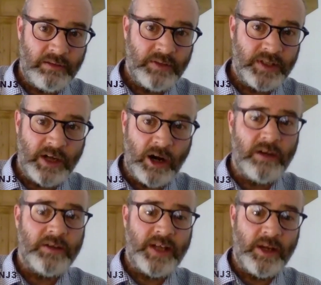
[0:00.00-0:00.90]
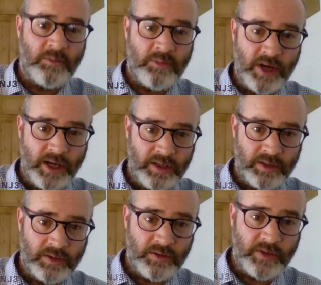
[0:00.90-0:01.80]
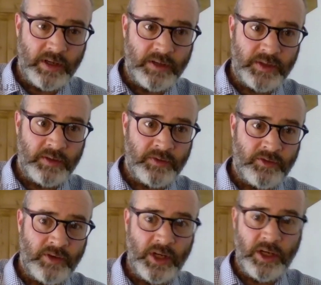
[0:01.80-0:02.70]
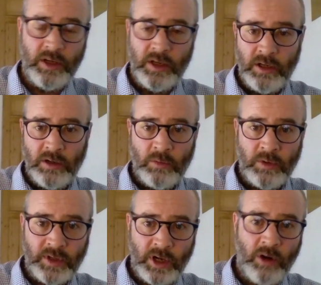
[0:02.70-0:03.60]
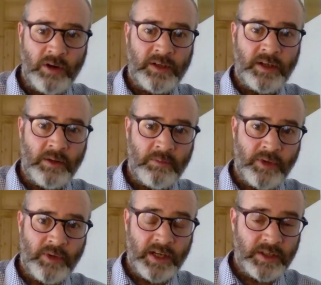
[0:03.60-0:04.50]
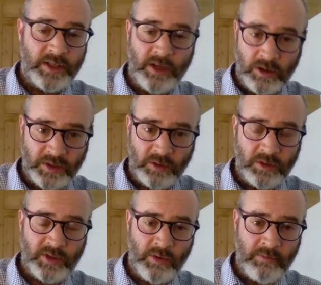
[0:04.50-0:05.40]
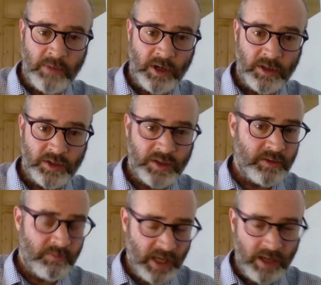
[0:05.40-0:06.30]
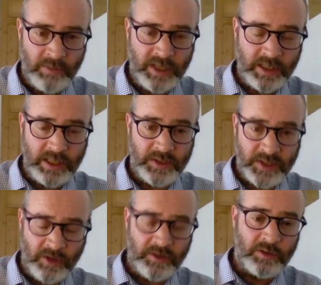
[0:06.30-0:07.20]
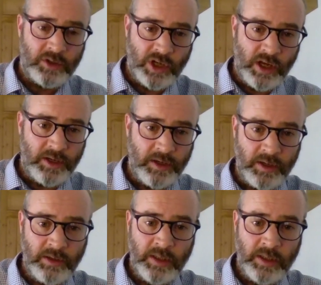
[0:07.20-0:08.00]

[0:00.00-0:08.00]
SARS outbreak in 2003 with the current outbreak. SARS also emerged, admittedly, in southern China.